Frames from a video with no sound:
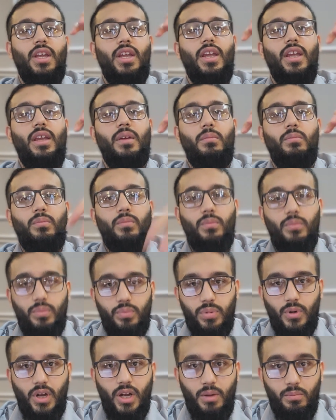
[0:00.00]

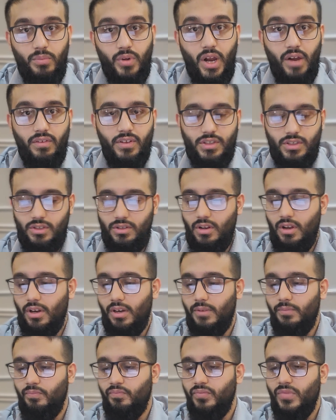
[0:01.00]
a private stock.